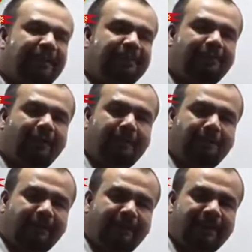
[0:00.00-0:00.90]
P for
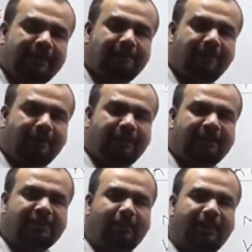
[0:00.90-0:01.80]

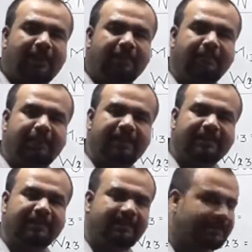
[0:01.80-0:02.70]
perfect square number is